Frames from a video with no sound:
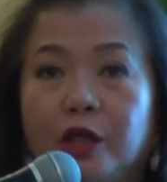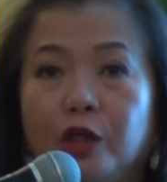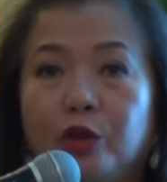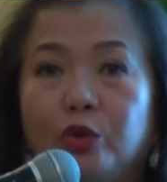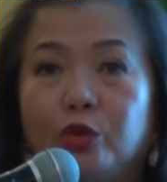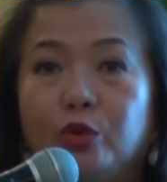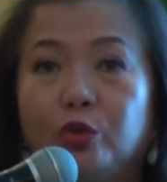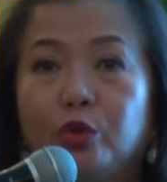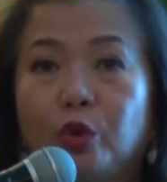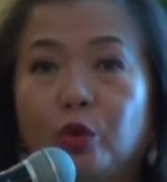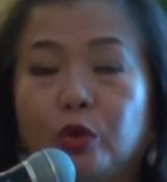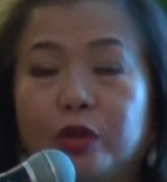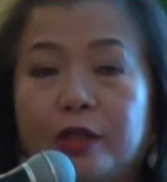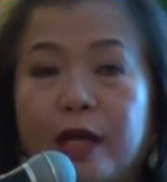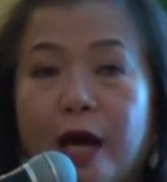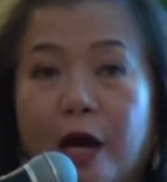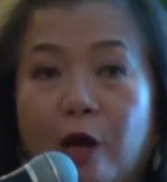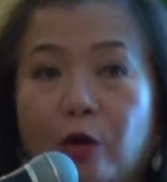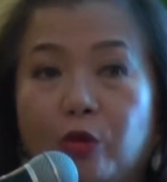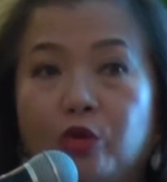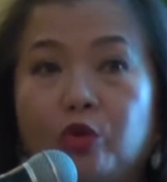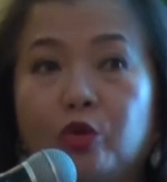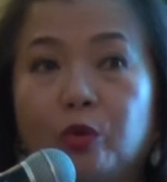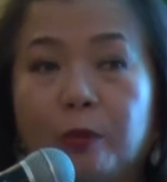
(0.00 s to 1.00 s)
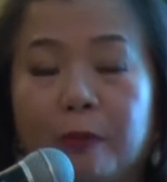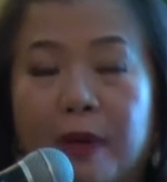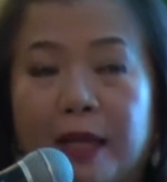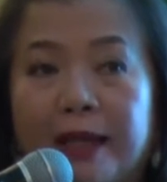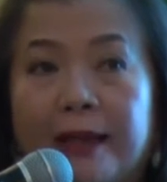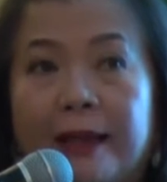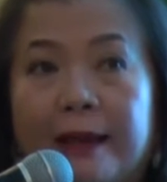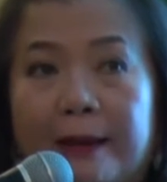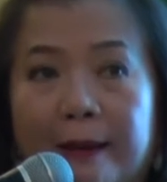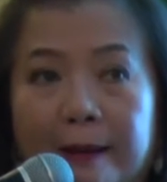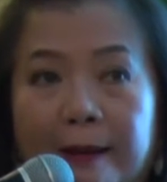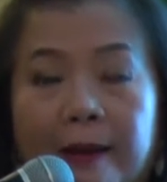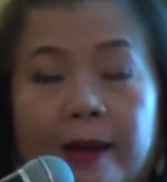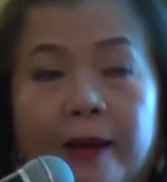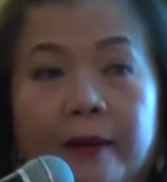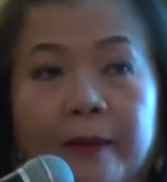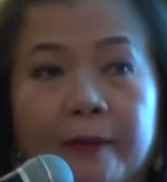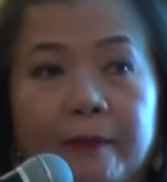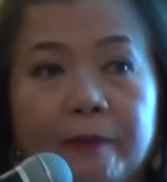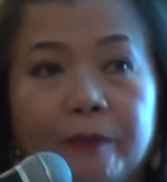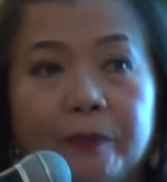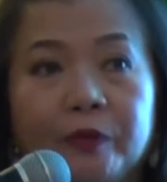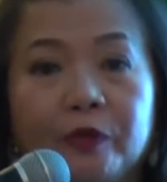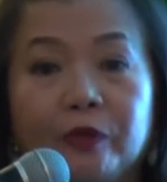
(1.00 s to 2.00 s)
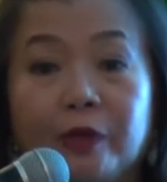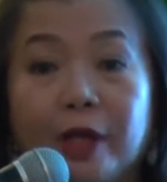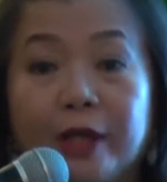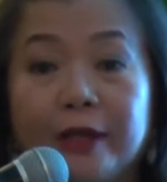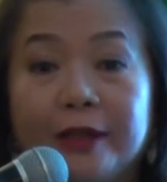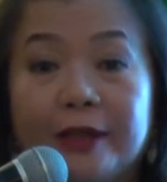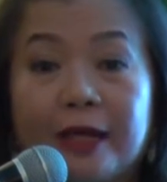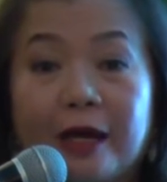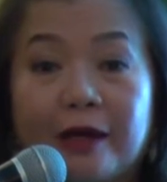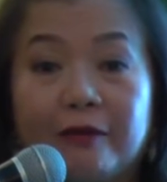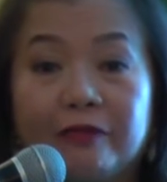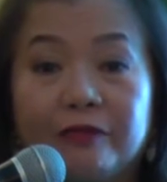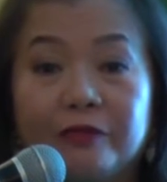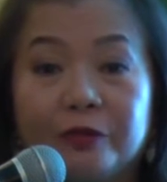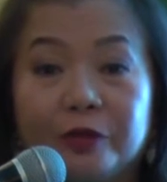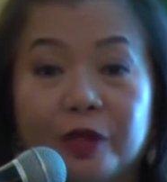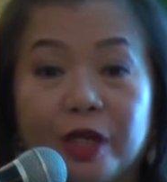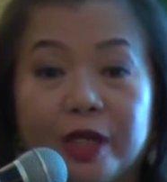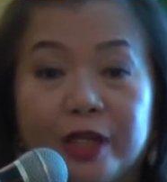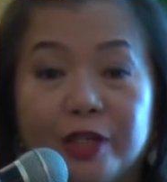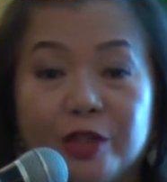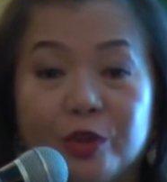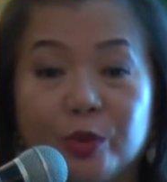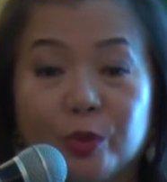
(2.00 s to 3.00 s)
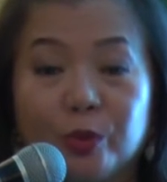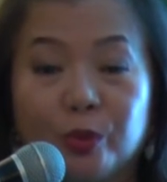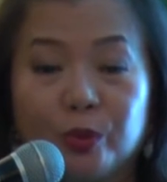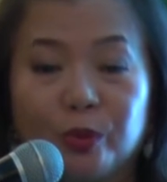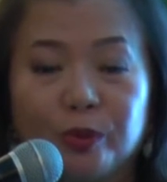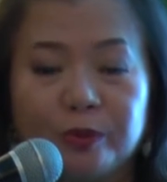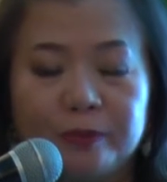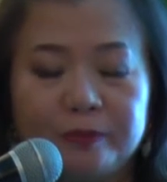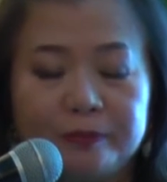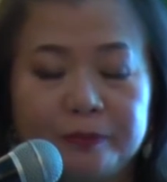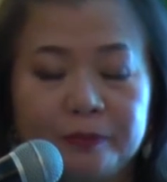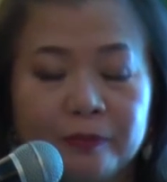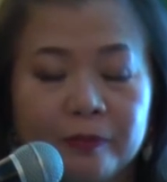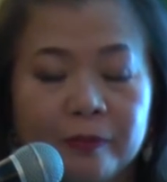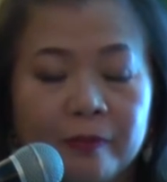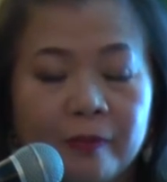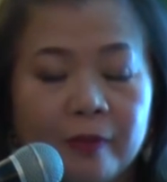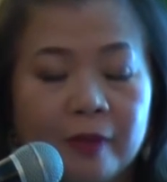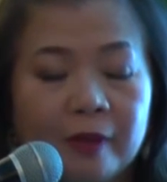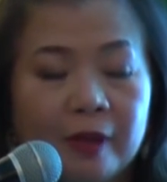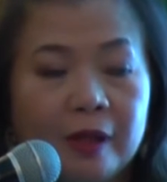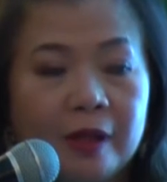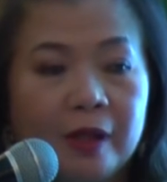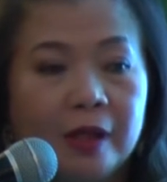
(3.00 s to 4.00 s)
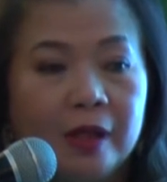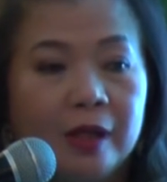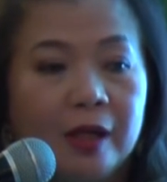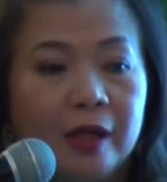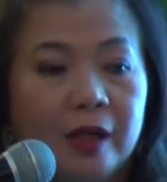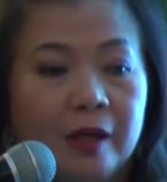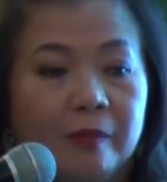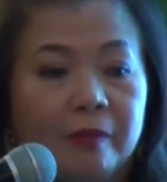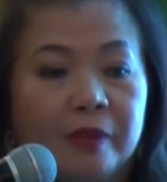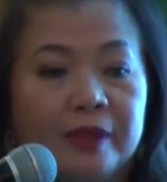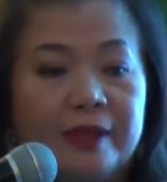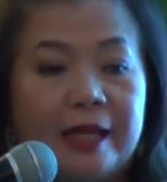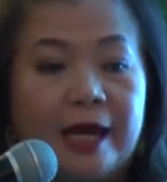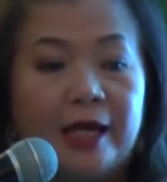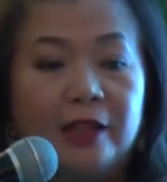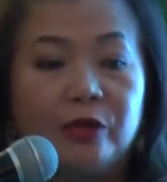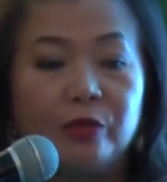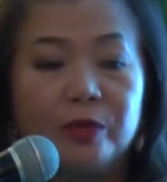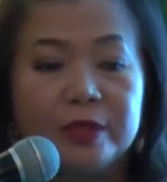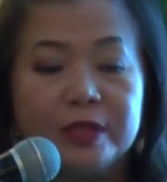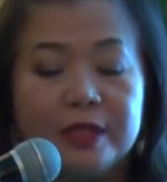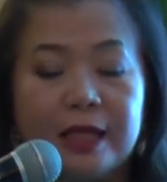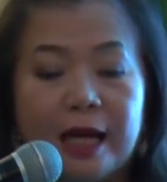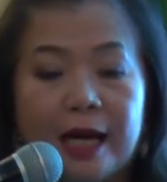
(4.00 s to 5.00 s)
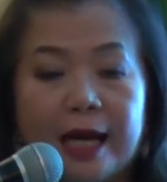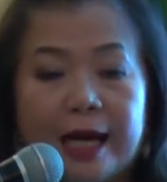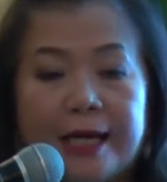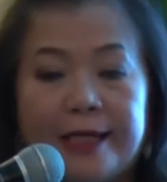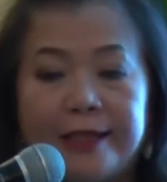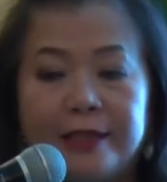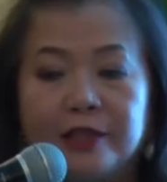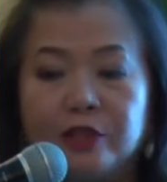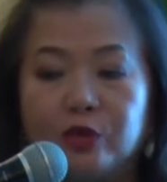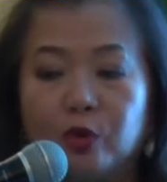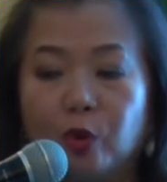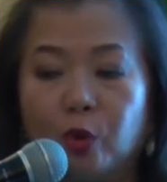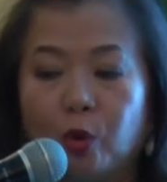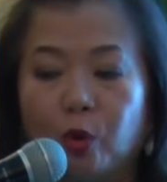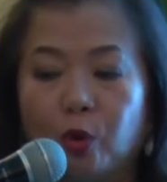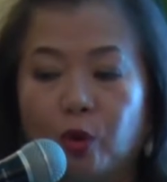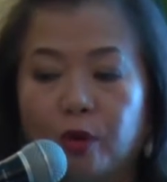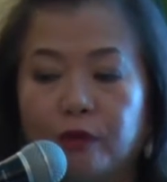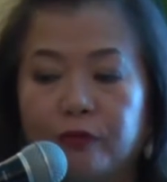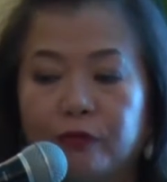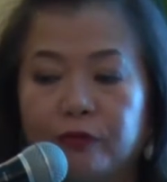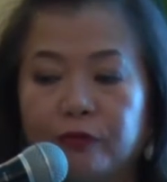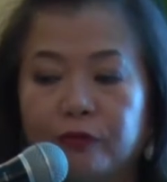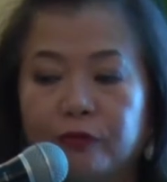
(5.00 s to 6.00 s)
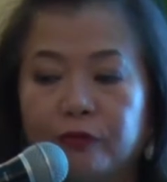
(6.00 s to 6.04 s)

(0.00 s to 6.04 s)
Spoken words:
to go down to Manila right after high school. But that was the height of